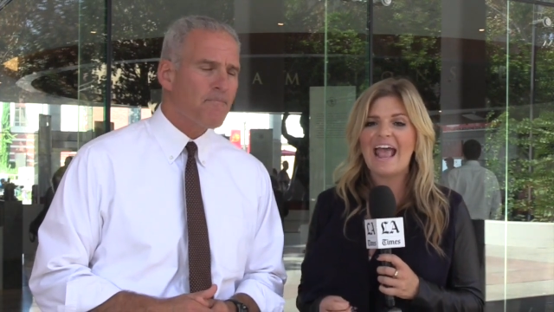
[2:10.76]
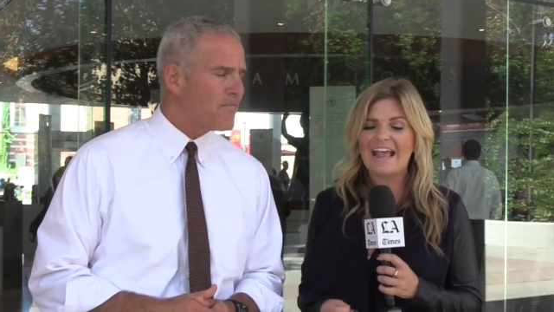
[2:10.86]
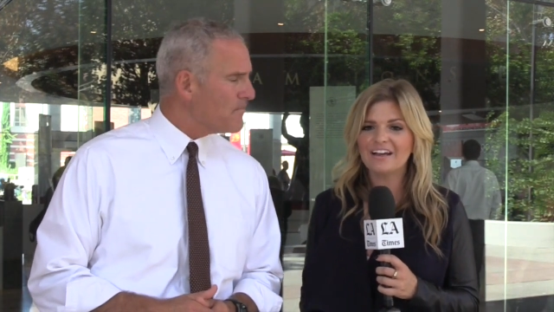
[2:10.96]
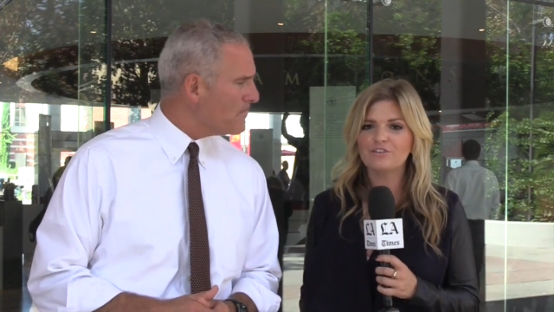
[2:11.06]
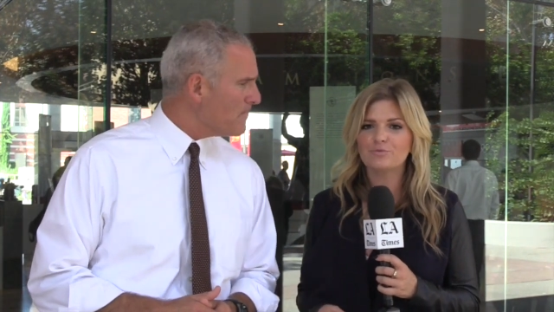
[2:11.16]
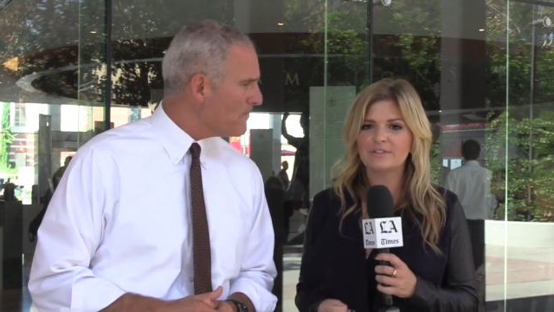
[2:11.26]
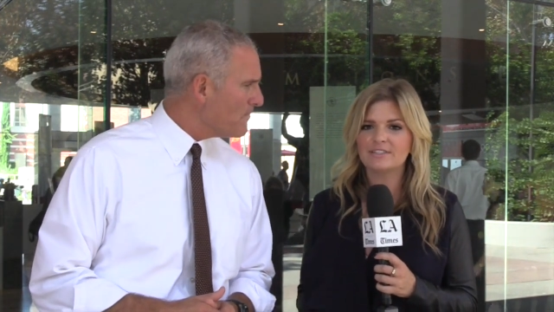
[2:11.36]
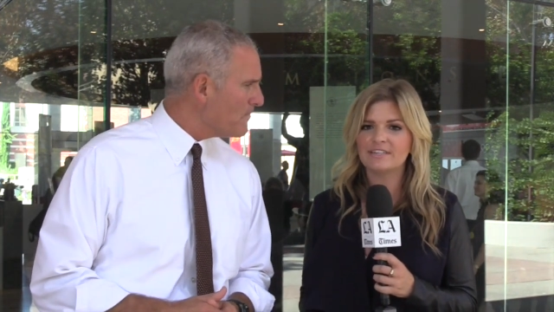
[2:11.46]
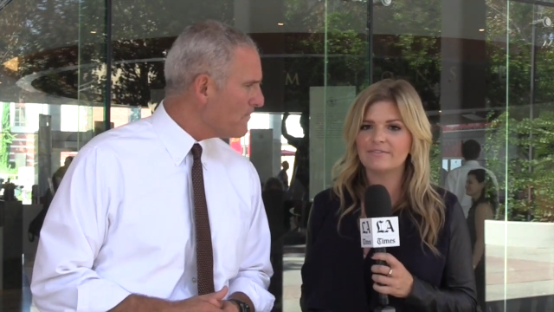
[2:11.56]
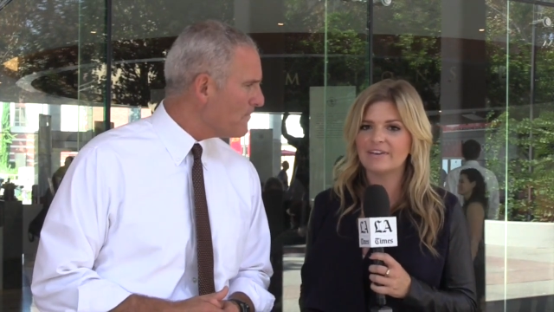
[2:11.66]
Speaker 1: and
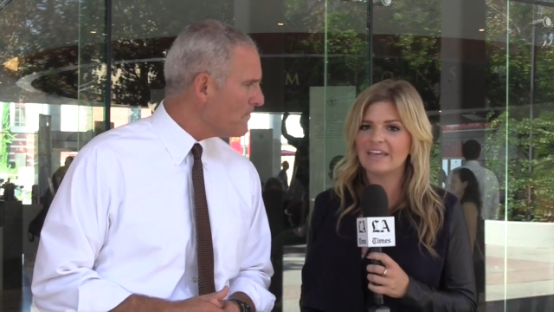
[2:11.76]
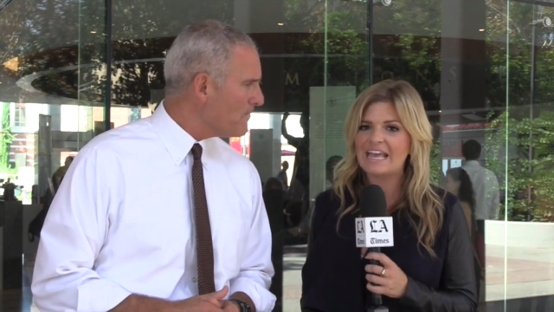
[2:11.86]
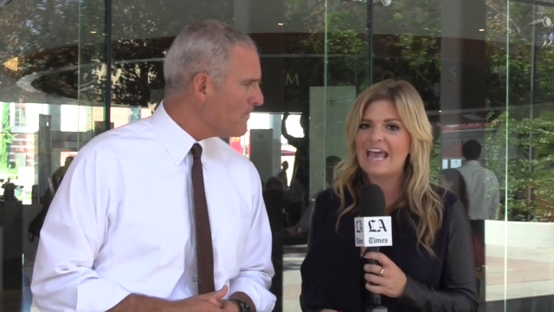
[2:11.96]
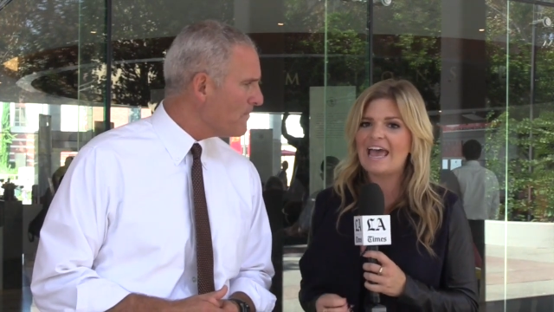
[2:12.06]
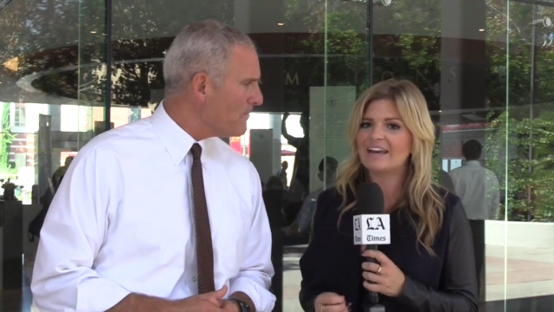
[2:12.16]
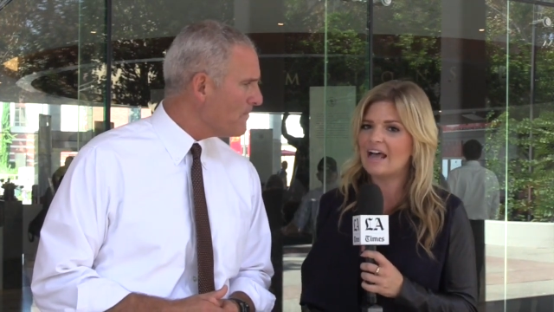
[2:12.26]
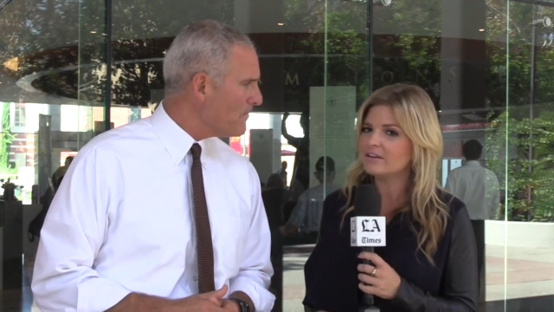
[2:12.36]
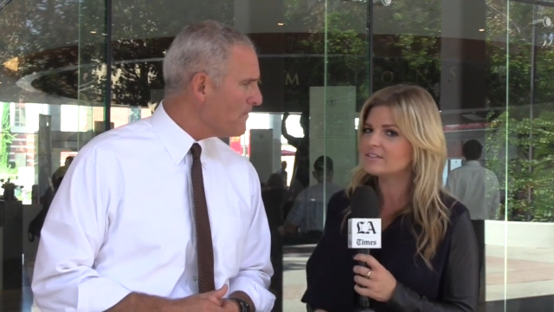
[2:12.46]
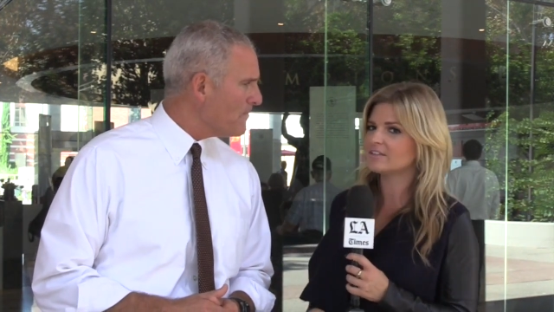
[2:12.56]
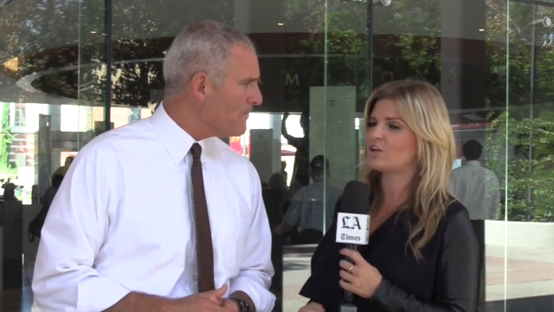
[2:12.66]
receiving, and
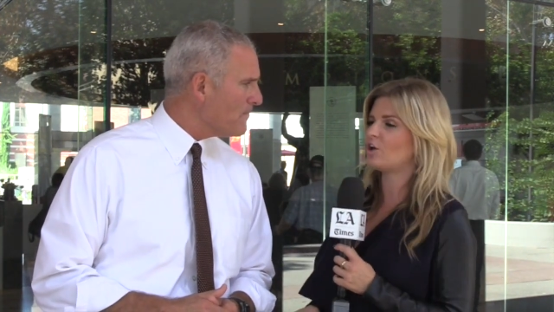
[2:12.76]
Helton